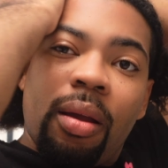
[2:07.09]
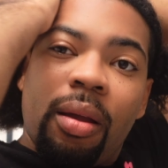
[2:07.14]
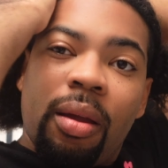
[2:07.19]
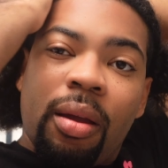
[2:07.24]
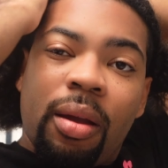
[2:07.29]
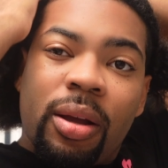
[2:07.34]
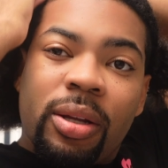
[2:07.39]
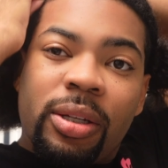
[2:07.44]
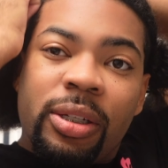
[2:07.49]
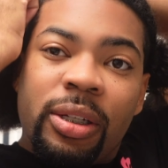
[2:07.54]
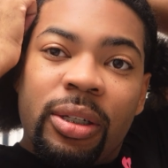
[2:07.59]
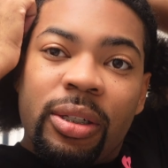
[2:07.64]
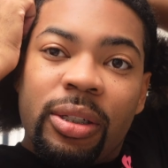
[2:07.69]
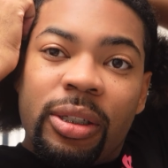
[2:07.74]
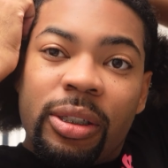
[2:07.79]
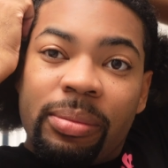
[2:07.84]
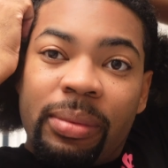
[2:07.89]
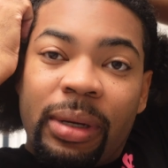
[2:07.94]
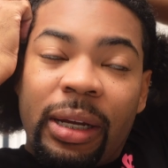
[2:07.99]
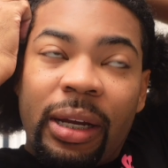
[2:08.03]
Yeah, I shouldn't
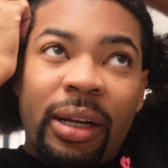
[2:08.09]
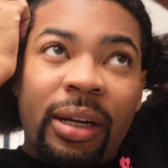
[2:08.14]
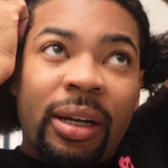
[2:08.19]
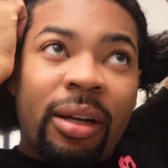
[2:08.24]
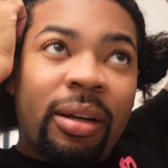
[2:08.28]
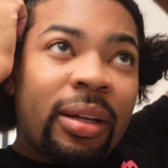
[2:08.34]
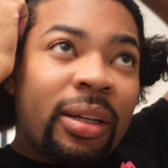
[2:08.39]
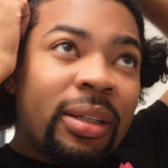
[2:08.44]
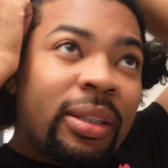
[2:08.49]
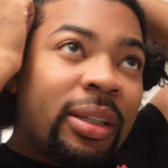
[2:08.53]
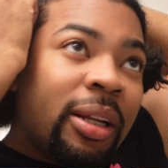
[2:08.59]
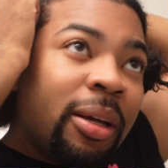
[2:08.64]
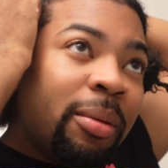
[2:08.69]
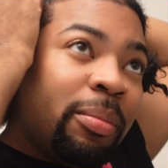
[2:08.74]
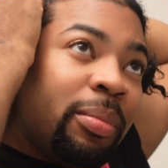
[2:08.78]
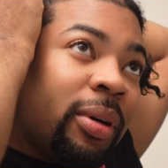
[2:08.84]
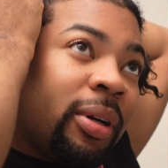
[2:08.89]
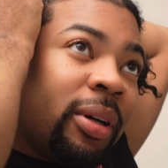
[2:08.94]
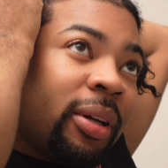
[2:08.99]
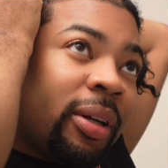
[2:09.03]
took my hair down yesterday,
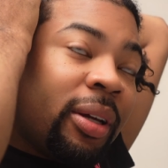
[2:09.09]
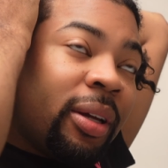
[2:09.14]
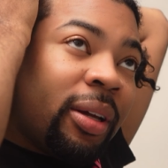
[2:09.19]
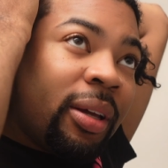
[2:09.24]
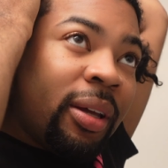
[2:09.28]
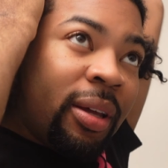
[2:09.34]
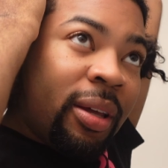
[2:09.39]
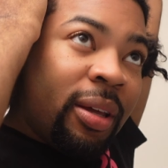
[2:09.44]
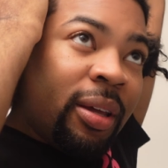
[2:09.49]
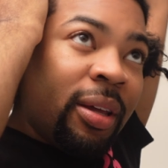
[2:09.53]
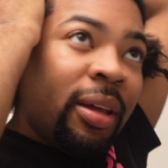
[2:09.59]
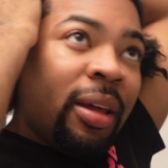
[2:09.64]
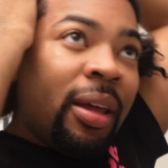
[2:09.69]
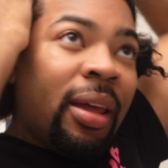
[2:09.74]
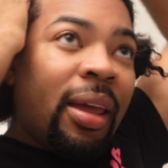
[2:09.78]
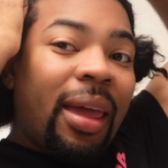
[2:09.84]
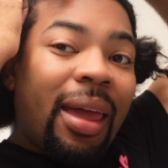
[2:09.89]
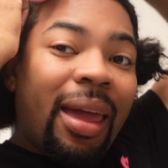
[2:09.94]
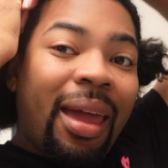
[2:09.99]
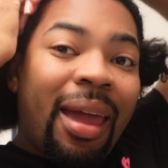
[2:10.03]
but
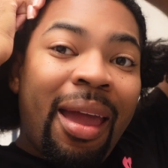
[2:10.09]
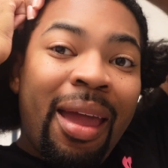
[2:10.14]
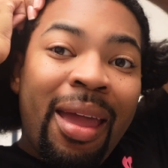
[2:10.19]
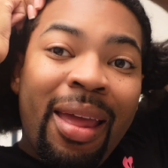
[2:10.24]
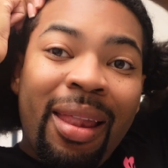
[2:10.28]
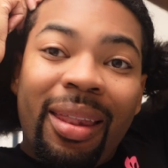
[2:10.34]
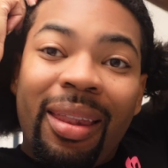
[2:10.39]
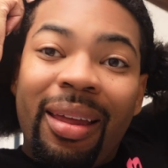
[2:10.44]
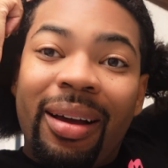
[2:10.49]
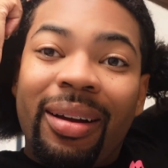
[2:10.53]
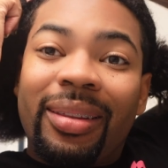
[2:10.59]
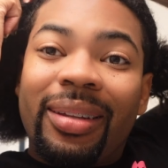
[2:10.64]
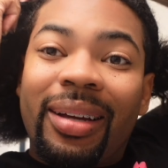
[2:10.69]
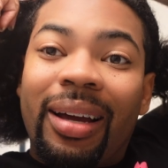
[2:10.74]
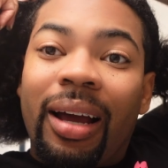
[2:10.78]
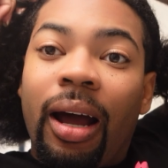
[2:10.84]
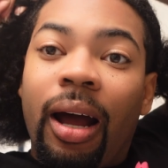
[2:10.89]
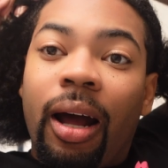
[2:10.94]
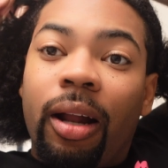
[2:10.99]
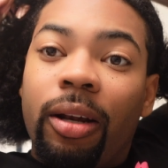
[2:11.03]
it looked a
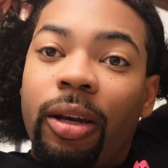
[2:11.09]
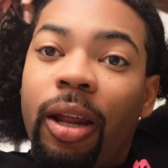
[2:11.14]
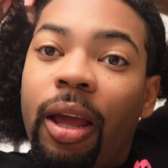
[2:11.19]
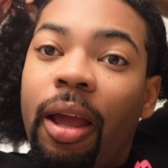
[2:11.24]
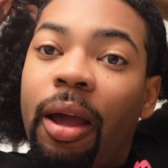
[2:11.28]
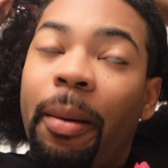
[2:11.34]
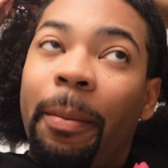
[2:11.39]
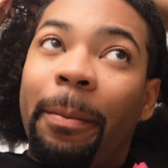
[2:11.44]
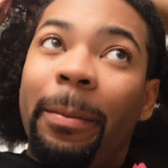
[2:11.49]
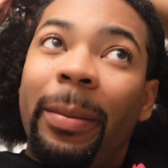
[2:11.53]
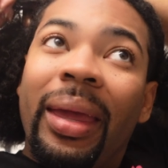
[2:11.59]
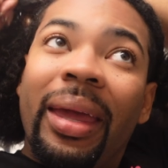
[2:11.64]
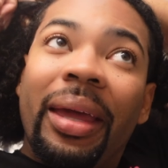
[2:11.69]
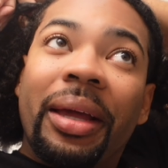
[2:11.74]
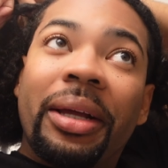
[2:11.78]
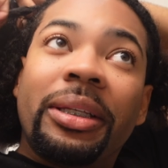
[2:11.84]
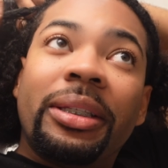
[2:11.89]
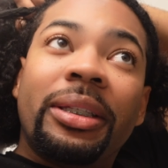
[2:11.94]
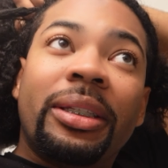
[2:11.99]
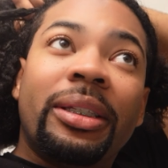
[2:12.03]
goddamn
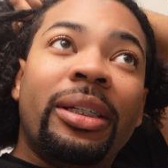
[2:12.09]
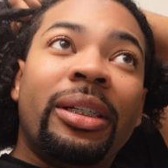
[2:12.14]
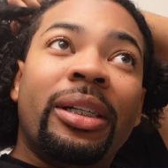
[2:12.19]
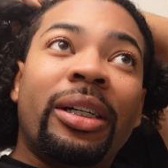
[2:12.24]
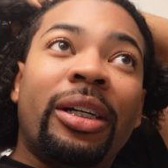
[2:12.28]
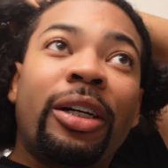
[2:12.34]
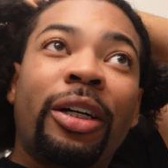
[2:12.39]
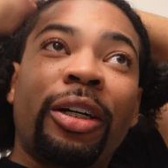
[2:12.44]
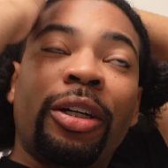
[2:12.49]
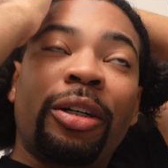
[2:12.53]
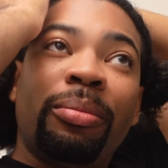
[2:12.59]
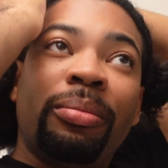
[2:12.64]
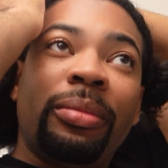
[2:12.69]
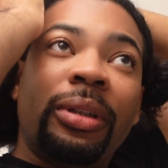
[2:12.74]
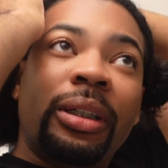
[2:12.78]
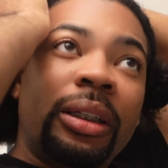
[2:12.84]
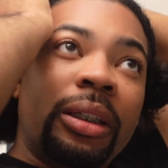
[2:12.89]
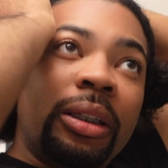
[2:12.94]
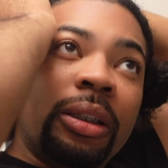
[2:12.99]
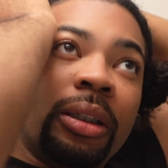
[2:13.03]
mess. You heard
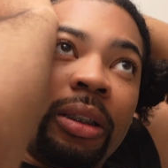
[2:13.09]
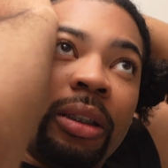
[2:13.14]
me?